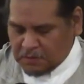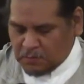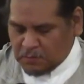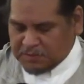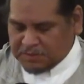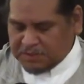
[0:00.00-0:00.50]

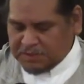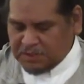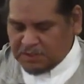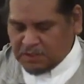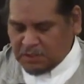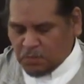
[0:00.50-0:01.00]
We
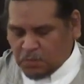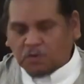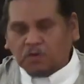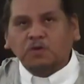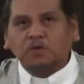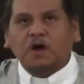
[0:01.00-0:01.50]
see a
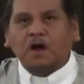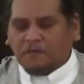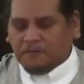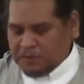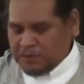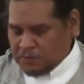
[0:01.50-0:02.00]
world
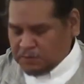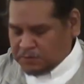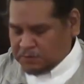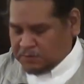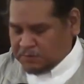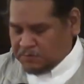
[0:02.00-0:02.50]
off
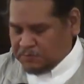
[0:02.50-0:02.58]
kilter,